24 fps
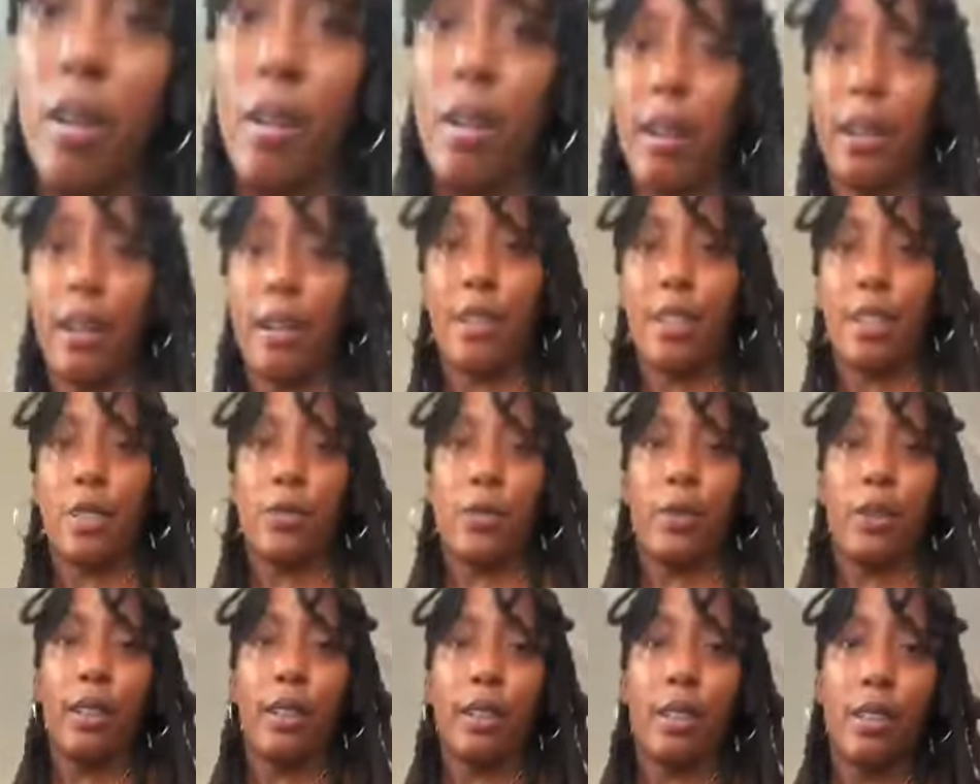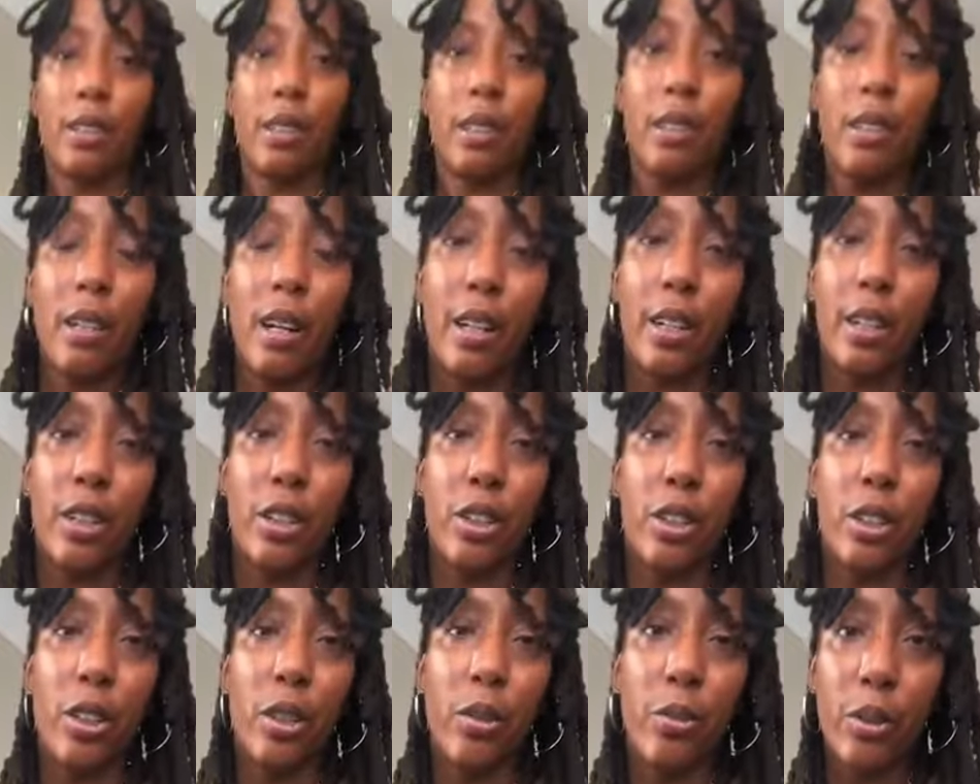And I just feel like there's a lot of
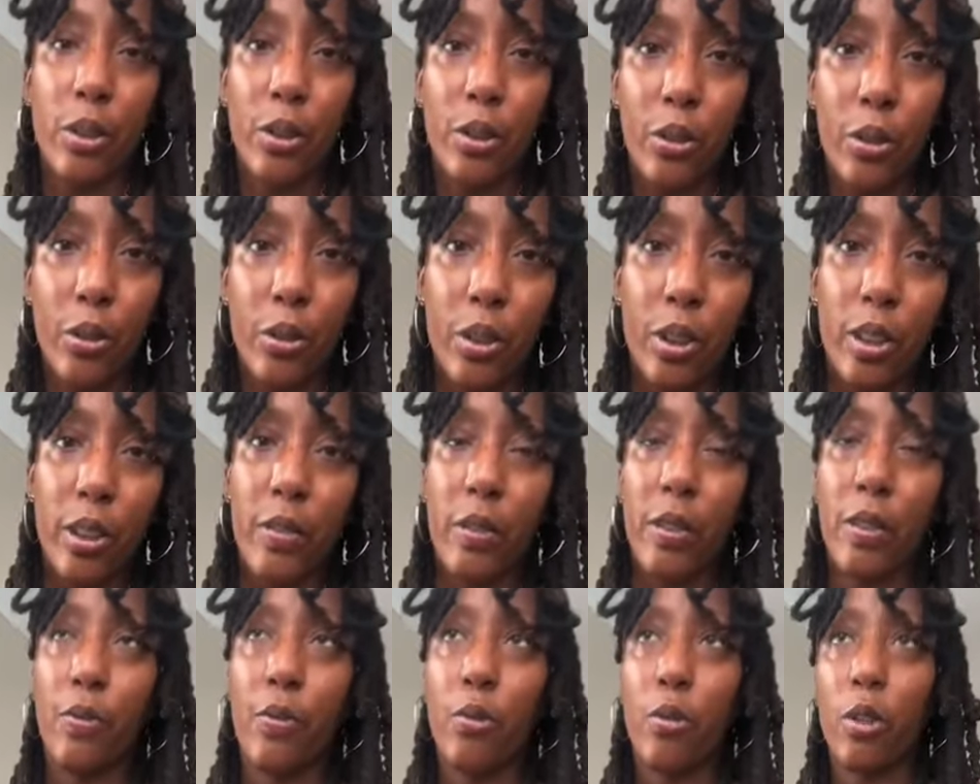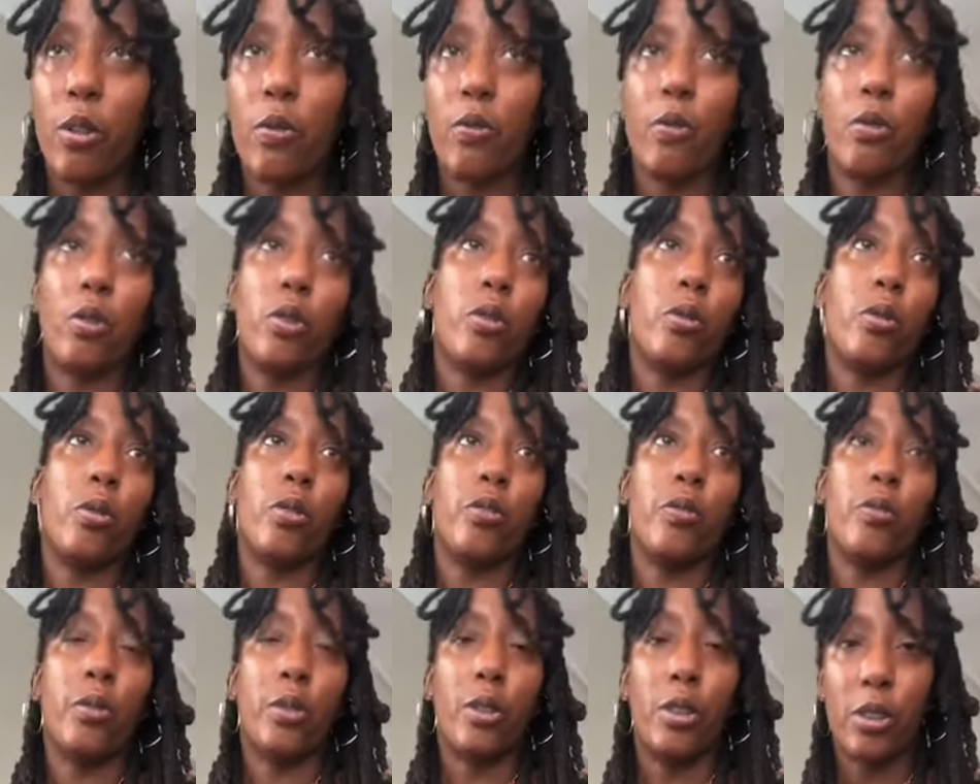cheering on of the
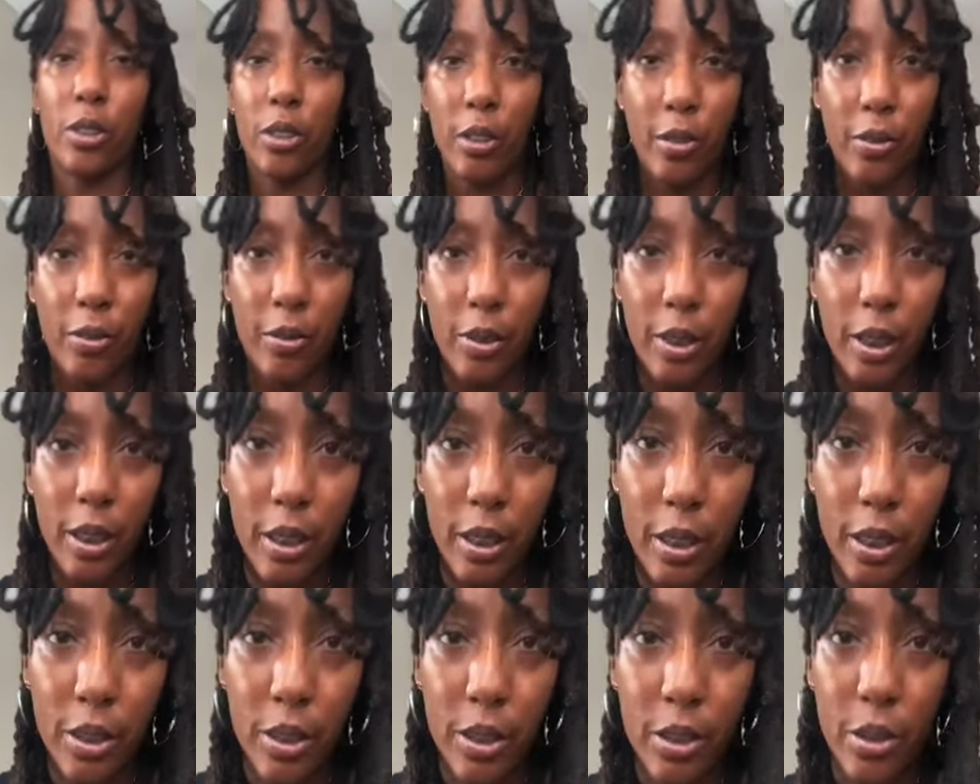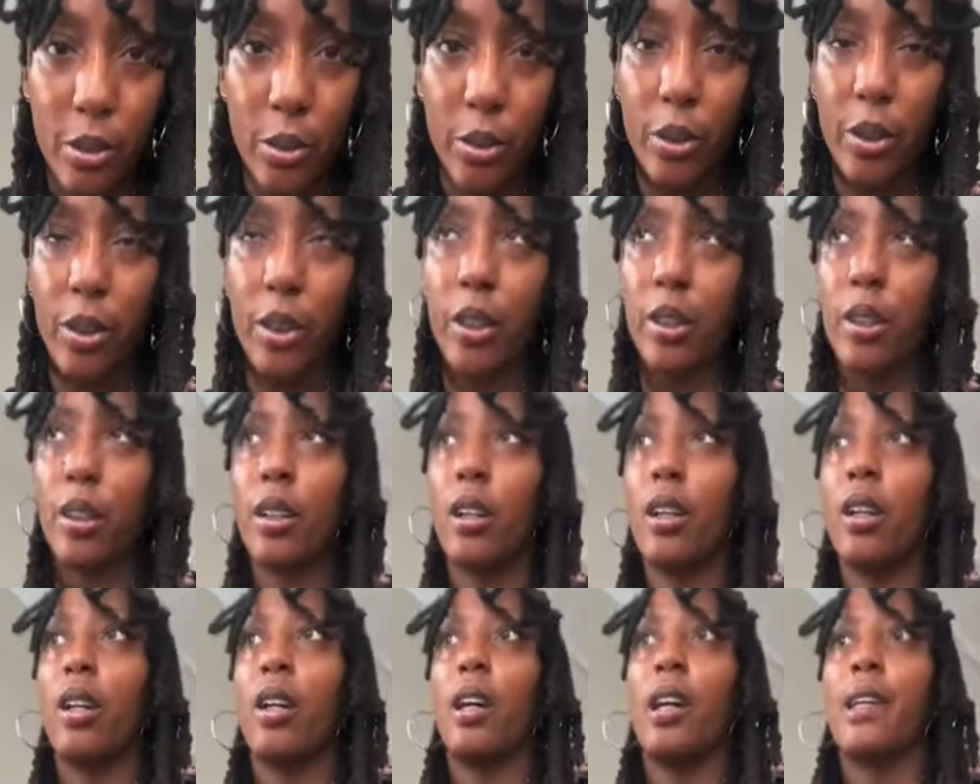44-year-old version of Venus, or
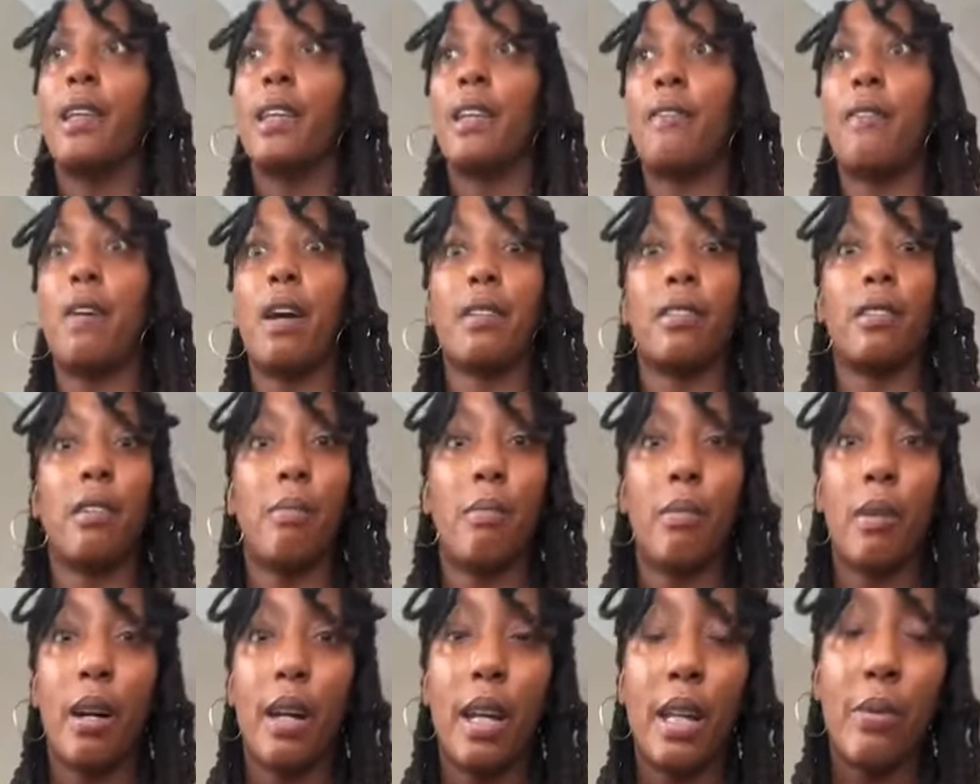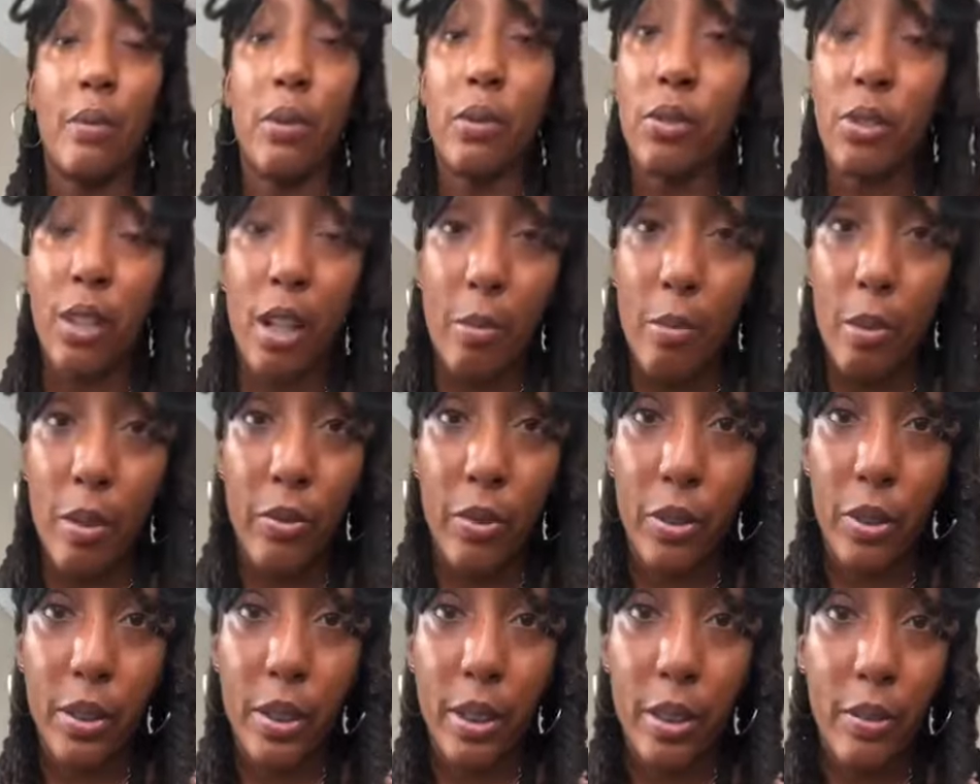the fact that Maya was celibate
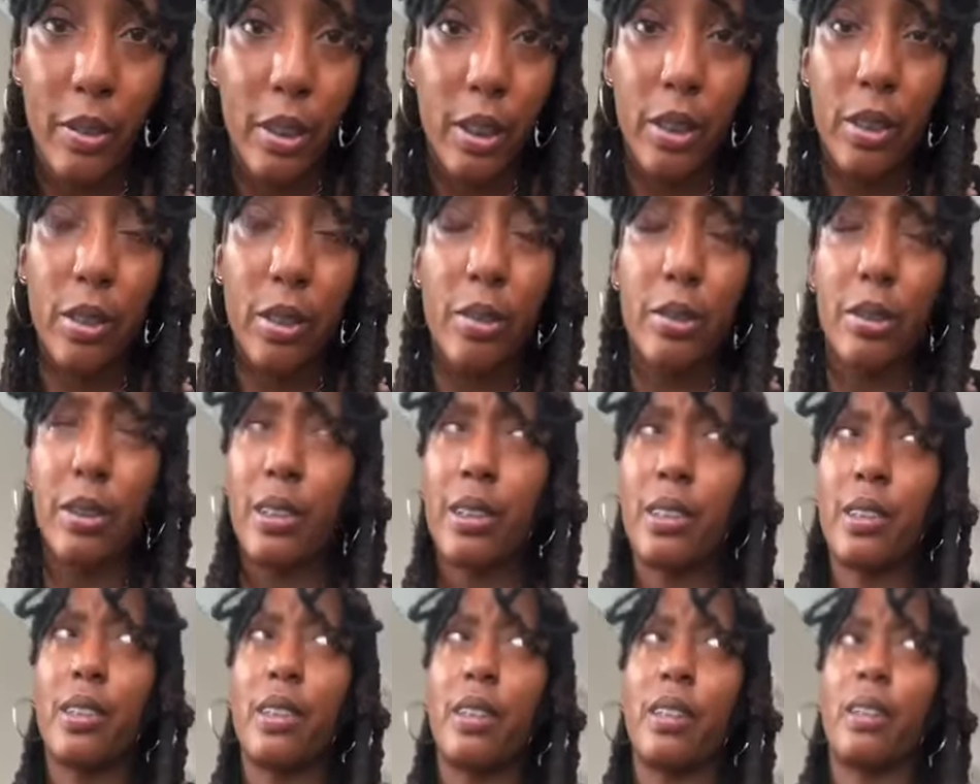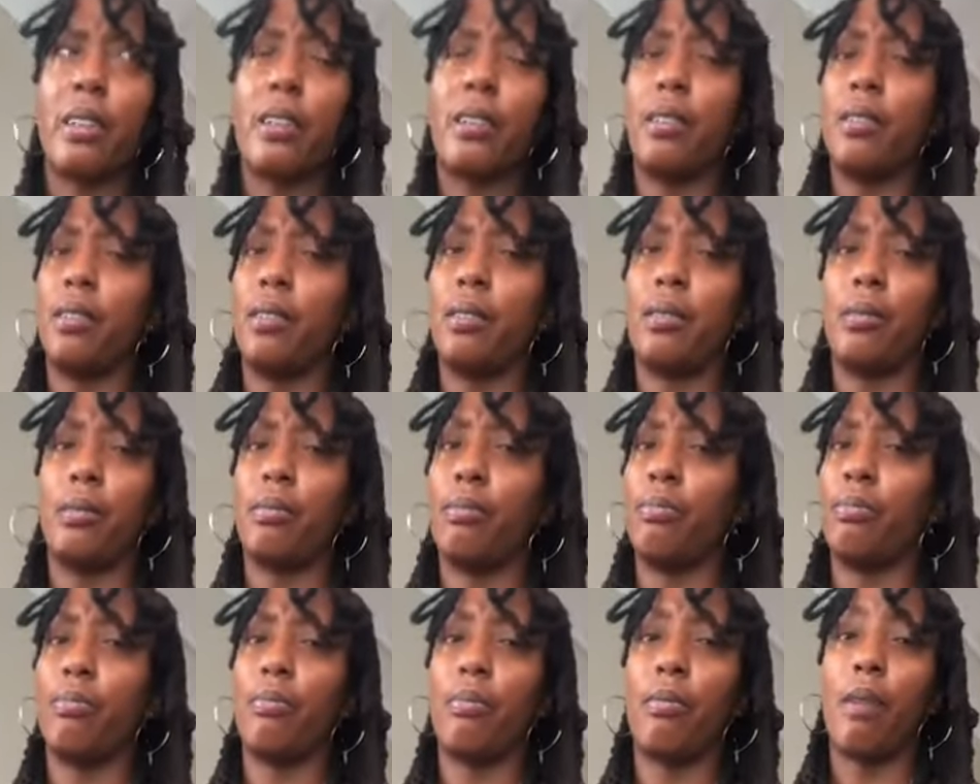for 7 years. And it's like,
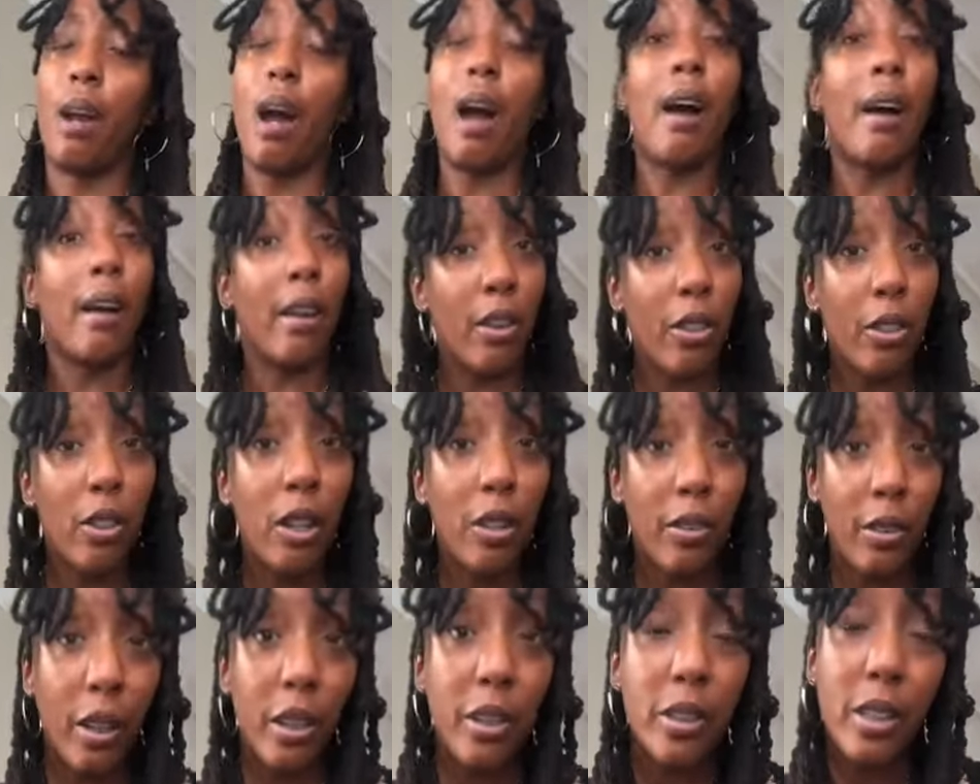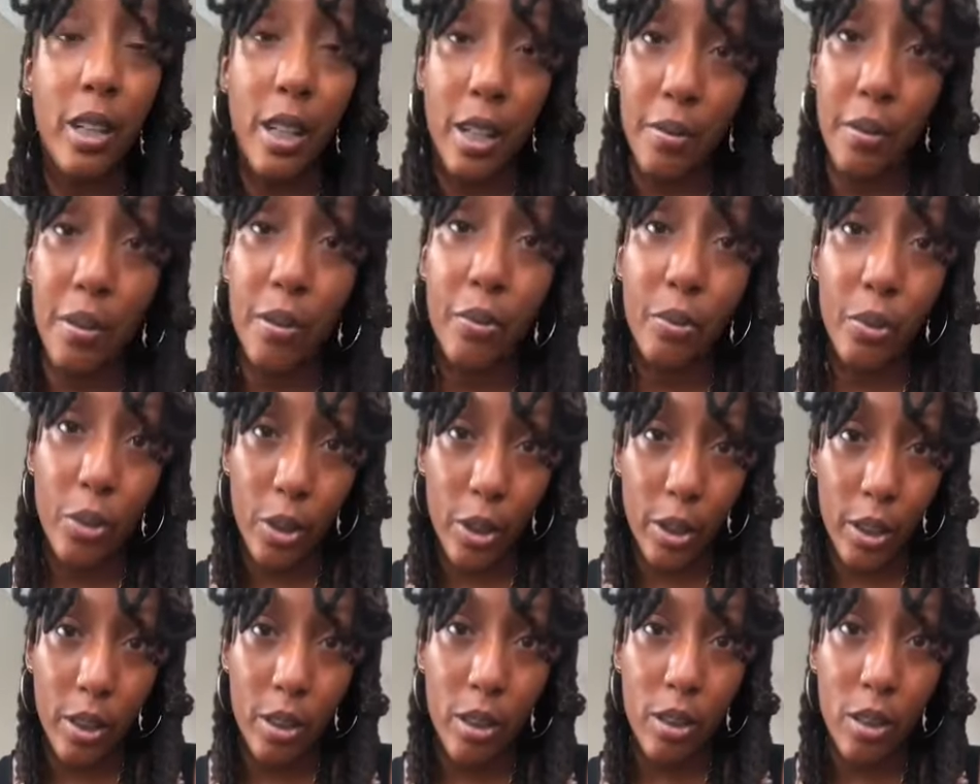I think that's kind of
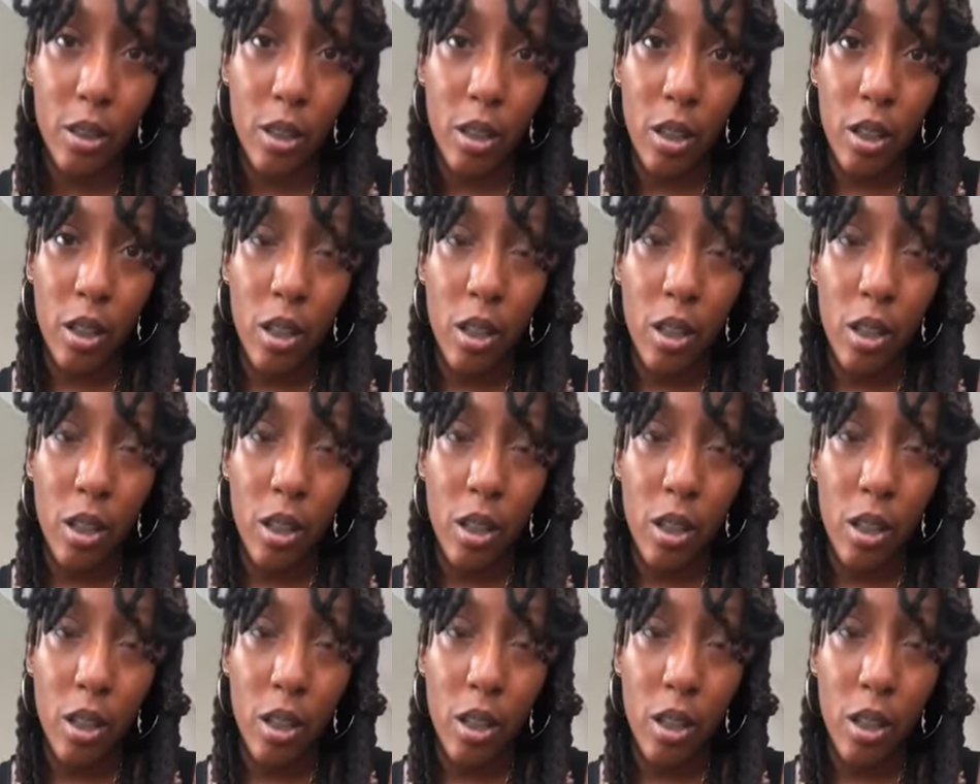avoidant.